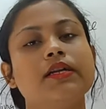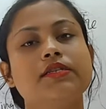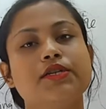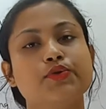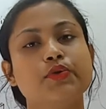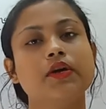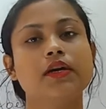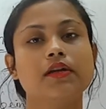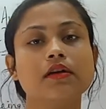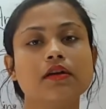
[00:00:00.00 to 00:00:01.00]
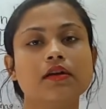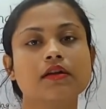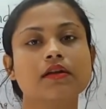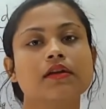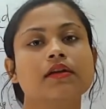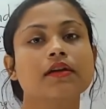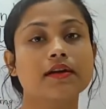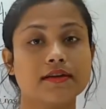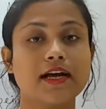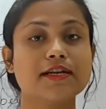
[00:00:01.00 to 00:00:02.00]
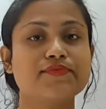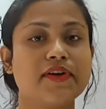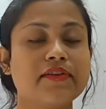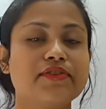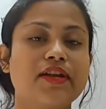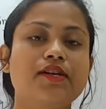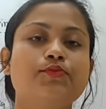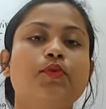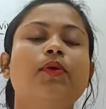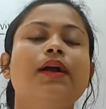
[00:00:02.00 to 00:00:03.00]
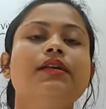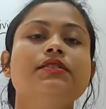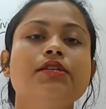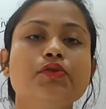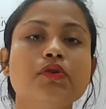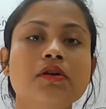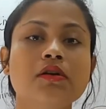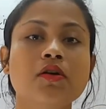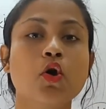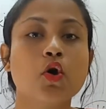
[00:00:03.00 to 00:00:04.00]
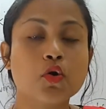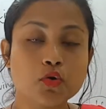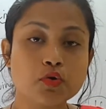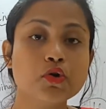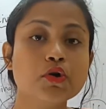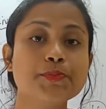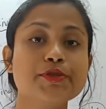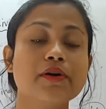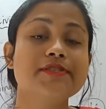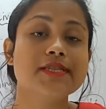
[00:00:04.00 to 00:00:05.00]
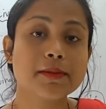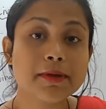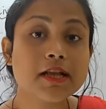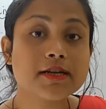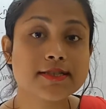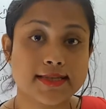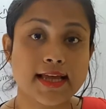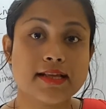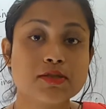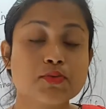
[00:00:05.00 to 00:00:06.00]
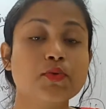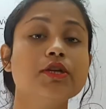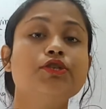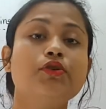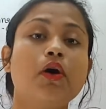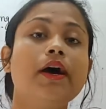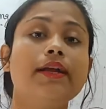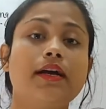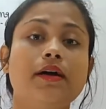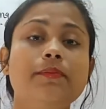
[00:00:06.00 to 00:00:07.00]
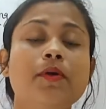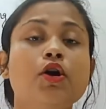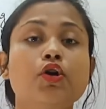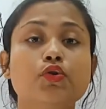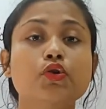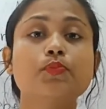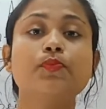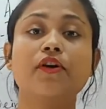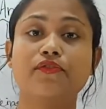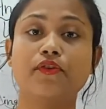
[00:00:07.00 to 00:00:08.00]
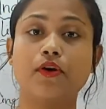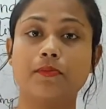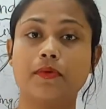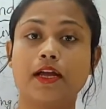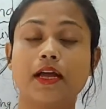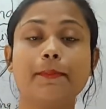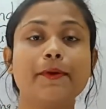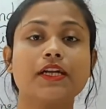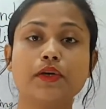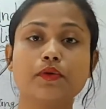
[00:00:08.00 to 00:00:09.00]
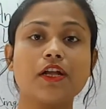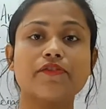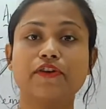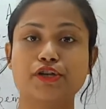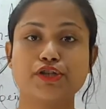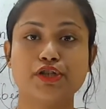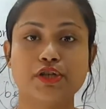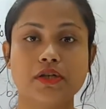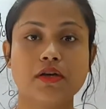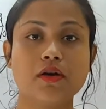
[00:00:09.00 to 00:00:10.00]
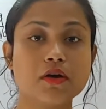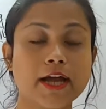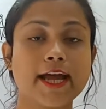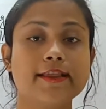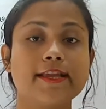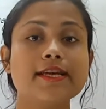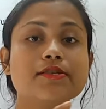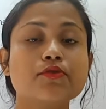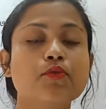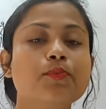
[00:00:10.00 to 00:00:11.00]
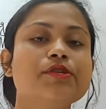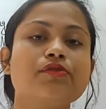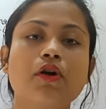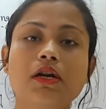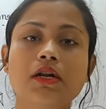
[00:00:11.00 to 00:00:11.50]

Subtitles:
tissue in your class 5 textbook. What is tissue? Groups of similar cells which join up to perform a particular function. Okay, and this group is called,